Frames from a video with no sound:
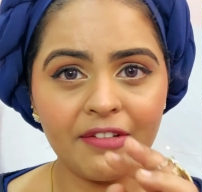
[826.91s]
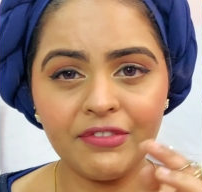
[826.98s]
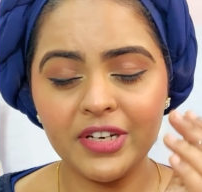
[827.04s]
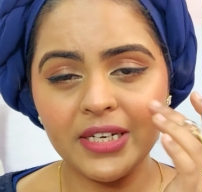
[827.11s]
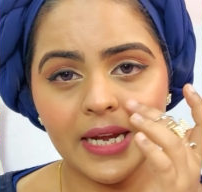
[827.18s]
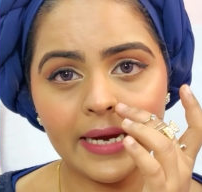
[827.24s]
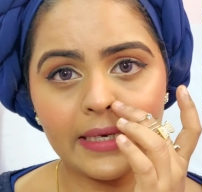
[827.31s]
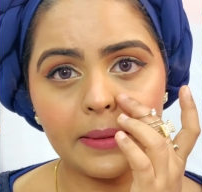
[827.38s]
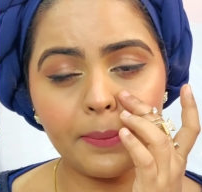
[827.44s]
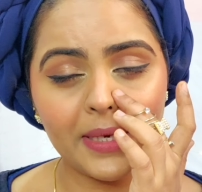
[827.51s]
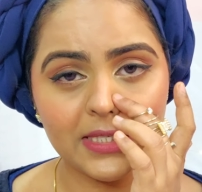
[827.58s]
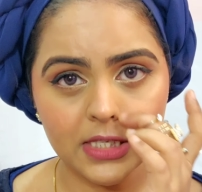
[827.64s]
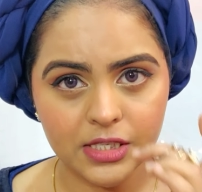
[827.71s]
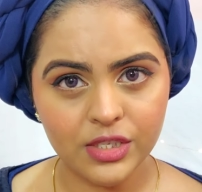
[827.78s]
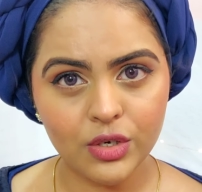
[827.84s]
every night
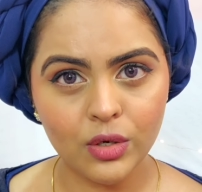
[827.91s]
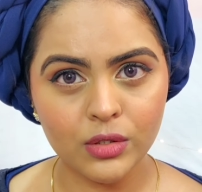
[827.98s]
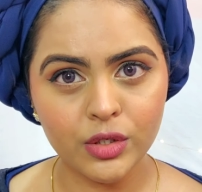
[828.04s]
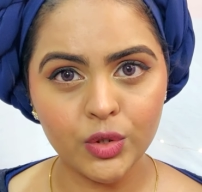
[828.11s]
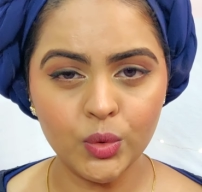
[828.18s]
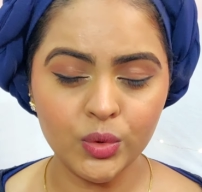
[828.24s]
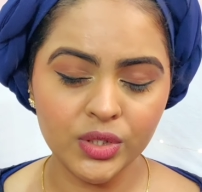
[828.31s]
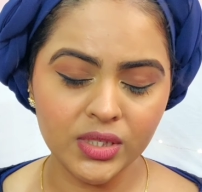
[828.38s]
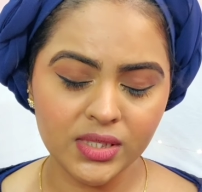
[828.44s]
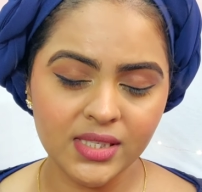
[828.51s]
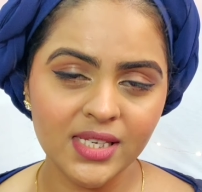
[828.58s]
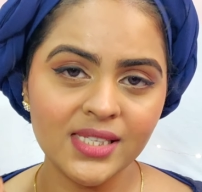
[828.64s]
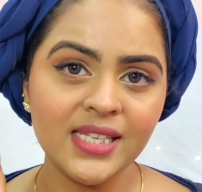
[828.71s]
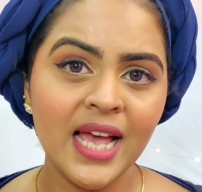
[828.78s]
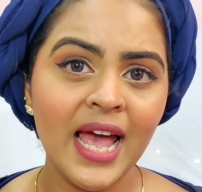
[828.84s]
my sister also uses
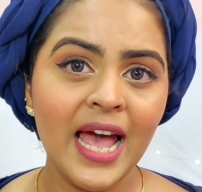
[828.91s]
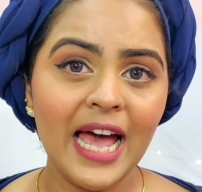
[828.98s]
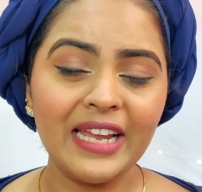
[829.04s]
this